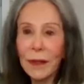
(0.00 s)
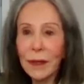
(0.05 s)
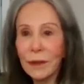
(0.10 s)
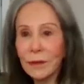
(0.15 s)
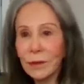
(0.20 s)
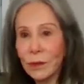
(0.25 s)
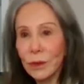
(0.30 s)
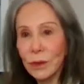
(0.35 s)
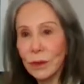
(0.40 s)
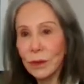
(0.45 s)

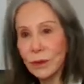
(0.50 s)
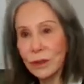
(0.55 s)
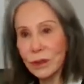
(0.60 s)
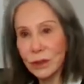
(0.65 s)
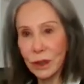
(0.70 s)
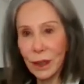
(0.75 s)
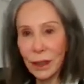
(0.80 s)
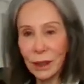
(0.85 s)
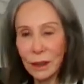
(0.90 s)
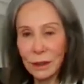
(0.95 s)
then you use
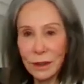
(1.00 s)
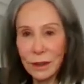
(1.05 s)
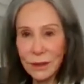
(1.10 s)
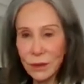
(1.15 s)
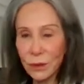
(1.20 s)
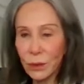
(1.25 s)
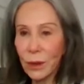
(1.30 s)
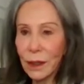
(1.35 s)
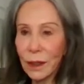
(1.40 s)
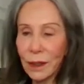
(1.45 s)
chicken
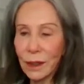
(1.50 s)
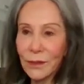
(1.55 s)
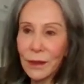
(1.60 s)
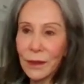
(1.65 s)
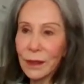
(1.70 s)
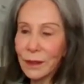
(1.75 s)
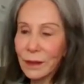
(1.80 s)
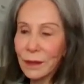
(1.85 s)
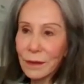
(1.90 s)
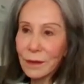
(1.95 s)
this way, and
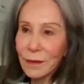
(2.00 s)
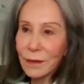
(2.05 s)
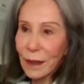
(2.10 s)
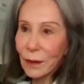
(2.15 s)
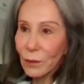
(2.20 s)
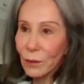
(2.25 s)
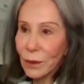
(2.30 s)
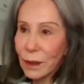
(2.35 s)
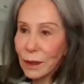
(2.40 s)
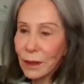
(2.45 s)
then
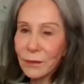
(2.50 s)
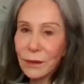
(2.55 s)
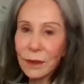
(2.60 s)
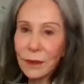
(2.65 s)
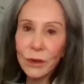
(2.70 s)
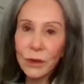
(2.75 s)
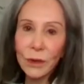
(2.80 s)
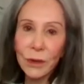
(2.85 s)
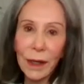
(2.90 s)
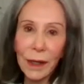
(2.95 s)
that way, and
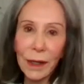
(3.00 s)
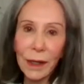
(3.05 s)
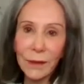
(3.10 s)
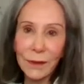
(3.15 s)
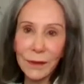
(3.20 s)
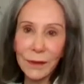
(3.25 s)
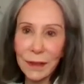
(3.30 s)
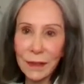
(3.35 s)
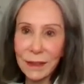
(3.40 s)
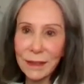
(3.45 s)
then you add
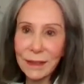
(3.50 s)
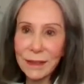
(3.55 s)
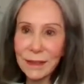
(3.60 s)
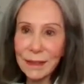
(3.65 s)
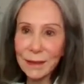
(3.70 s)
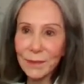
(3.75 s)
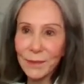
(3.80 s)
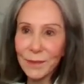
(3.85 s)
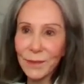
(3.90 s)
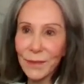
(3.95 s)

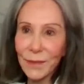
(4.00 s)
this.